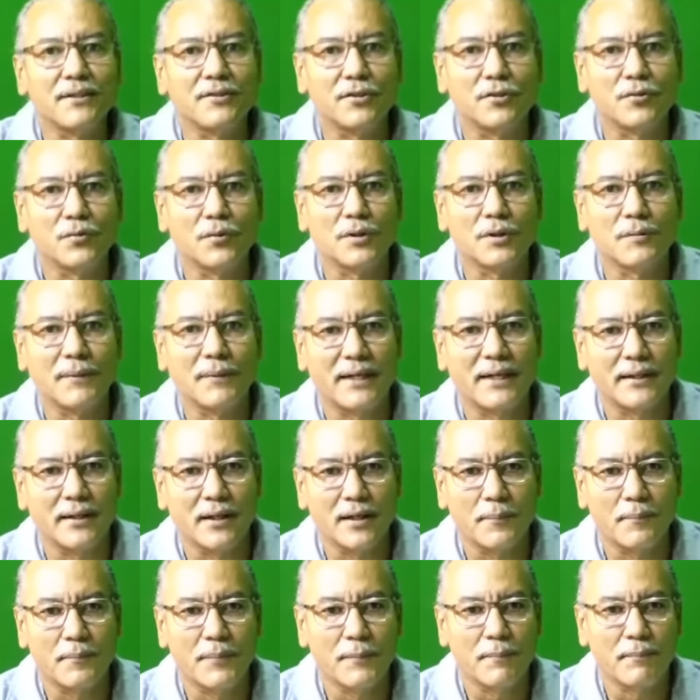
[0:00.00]
to do it might
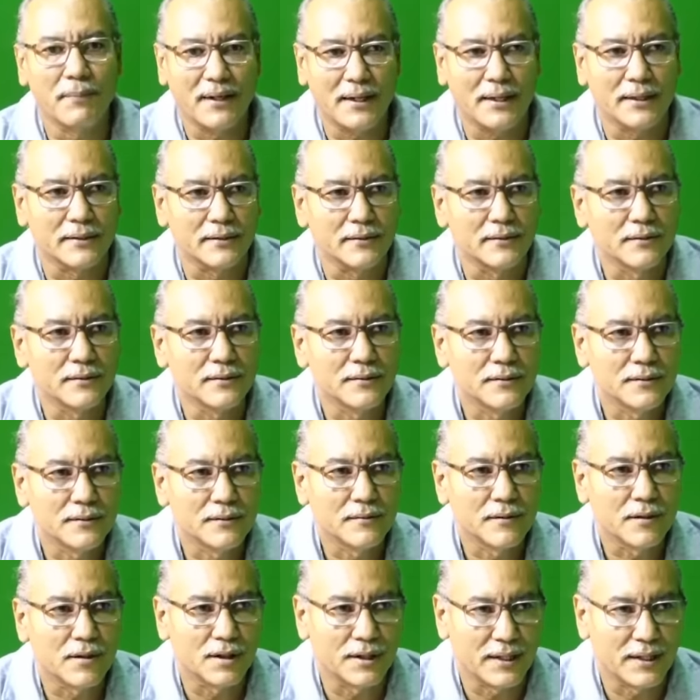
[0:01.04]
not be bad
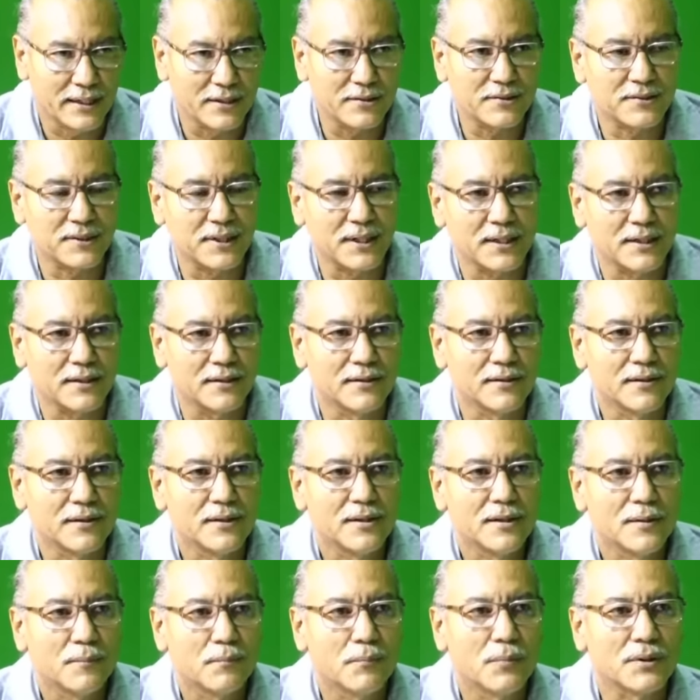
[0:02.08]
on his side,
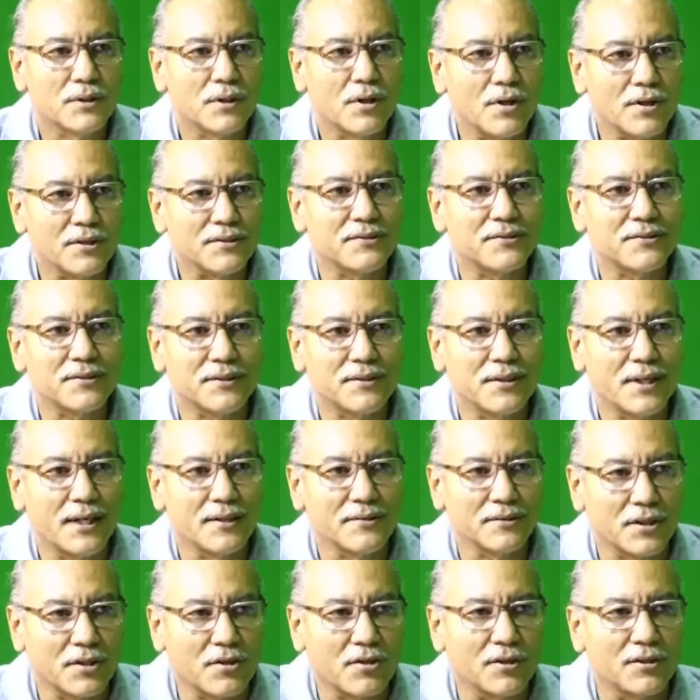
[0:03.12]
but us as
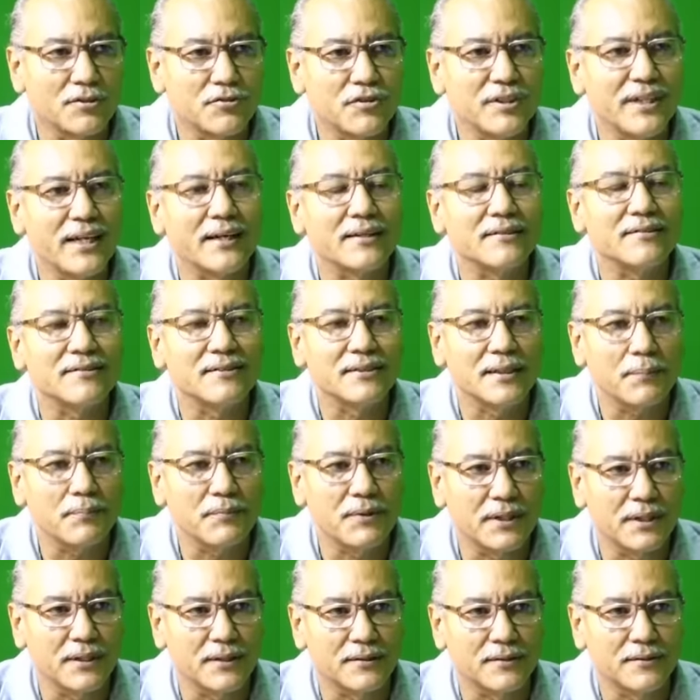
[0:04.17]
a country
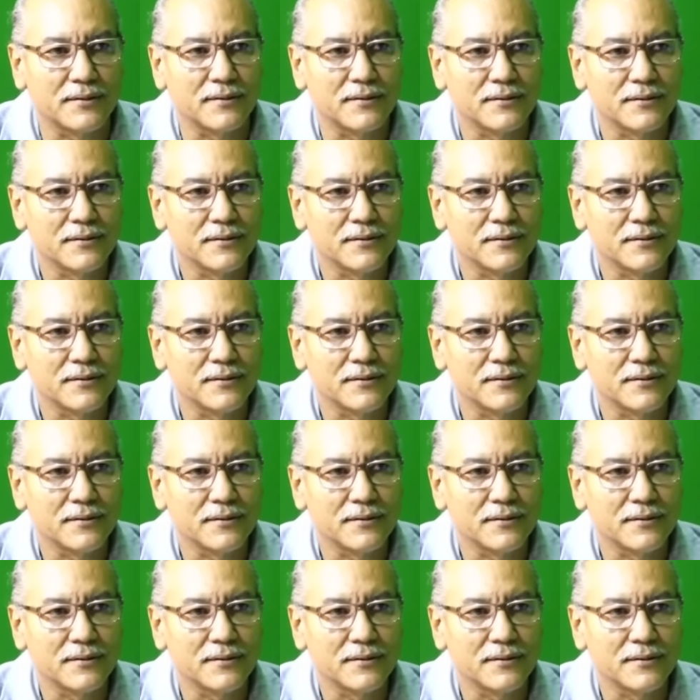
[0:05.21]
accepting it.